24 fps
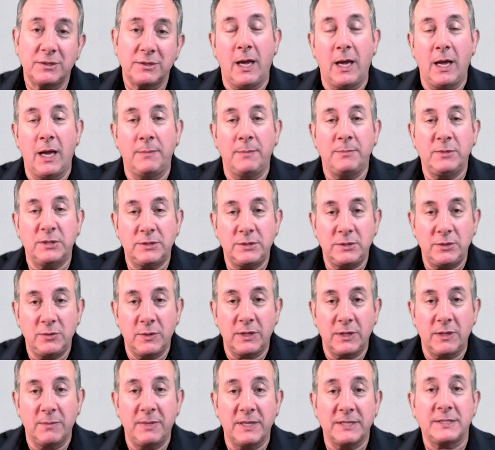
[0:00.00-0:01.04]
I'm just doing the
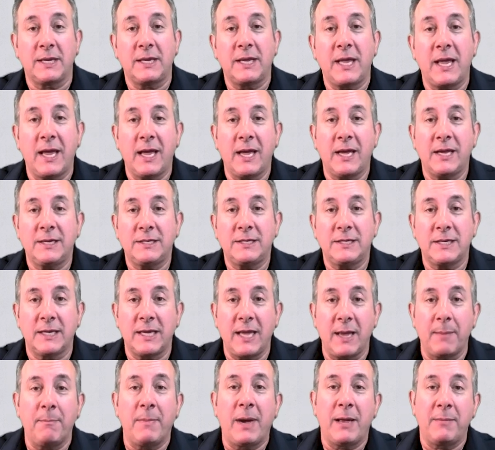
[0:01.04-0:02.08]
best I can to
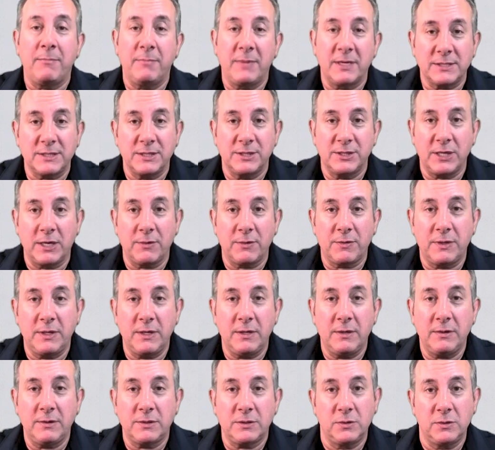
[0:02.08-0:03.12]
get my message out there
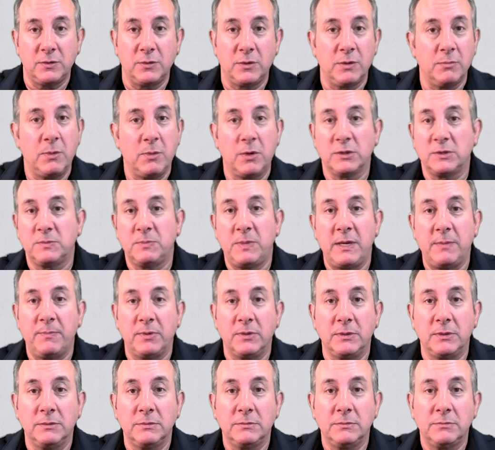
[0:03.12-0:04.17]
to the most
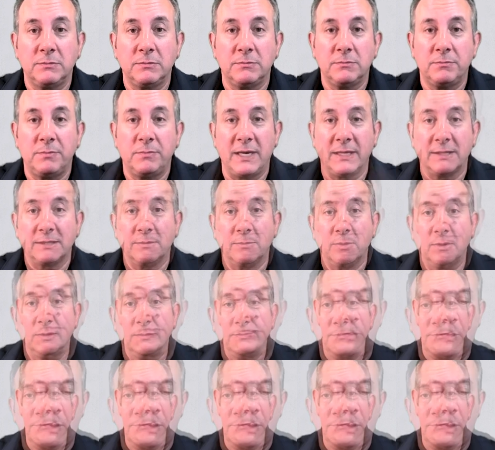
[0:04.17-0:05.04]
people possible.